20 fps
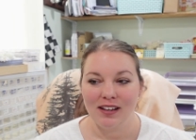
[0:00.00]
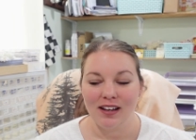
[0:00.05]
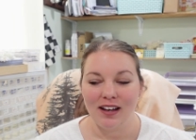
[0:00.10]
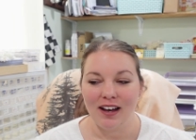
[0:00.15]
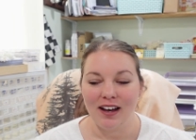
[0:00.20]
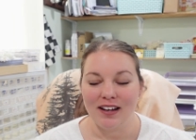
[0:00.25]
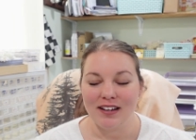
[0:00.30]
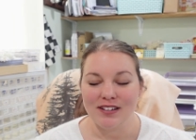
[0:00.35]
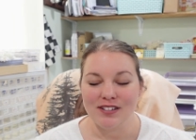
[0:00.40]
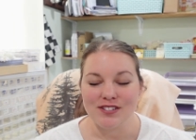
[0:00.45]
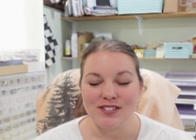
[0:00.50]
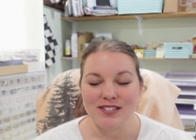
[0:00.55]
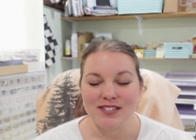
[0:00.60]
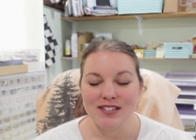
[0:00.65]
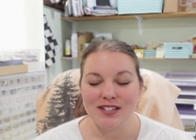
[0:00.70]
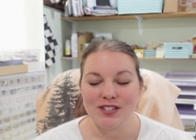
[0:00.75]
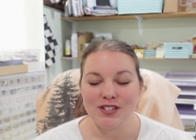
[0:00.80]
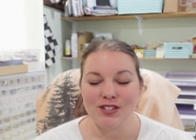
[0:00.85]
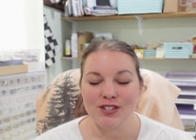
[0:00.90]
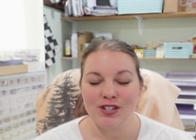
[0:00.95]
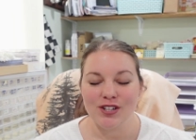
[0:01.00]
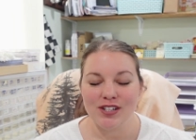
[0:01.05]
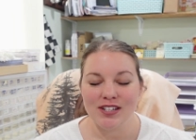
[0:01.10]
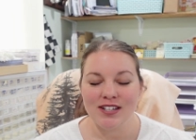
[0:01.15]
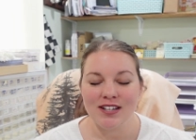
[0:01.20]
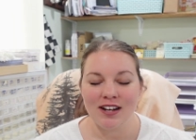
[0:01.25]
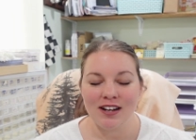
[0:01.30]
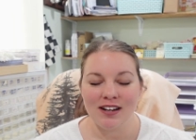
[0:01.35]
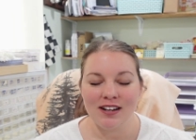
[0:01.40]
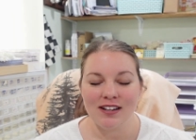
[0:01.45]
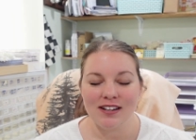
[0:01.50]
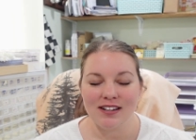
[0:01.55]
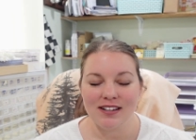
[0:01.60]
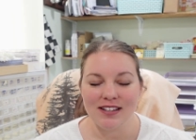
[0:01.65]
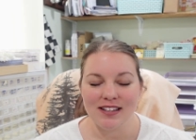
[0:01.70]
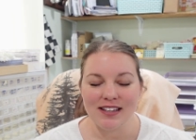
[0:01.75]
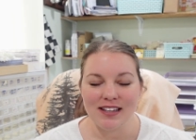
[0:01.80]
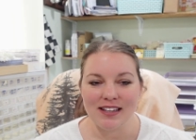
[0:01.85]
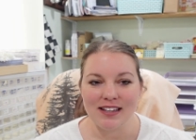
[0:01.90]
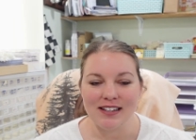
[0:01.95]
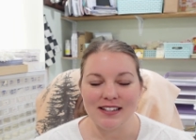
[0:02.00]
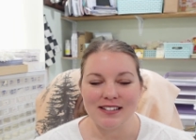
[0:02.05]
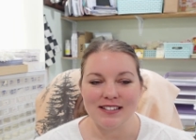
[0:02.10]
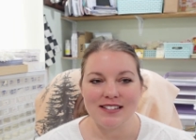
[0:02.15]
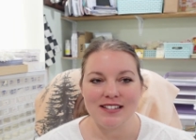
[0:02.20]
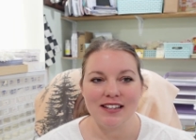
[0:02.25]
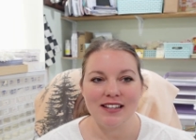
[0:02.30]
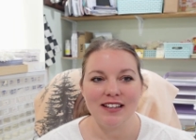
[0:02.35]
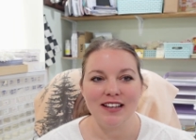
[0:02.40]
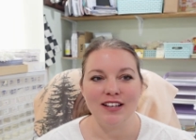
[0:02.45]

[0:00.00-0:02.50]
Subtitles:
I just could not get